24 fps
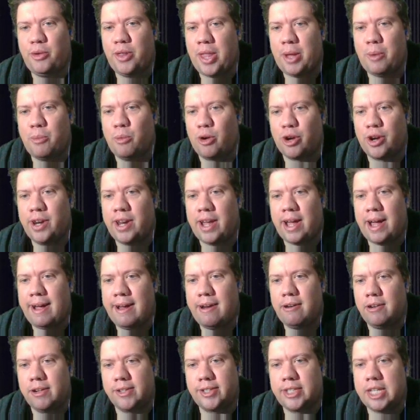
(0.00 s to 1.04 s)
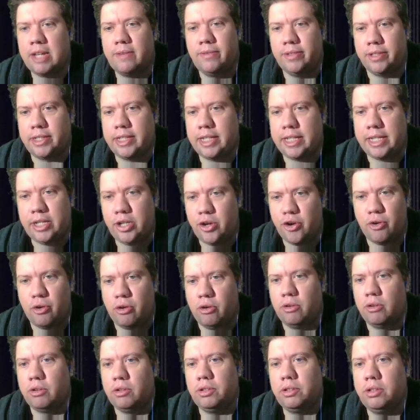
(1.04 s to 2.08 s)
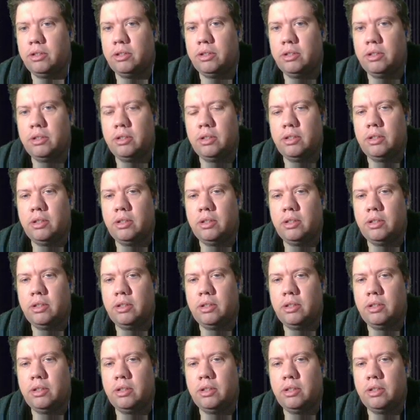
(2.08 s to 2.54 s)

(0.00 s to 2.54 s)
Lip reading: they weren't going to hire a 17-year-old.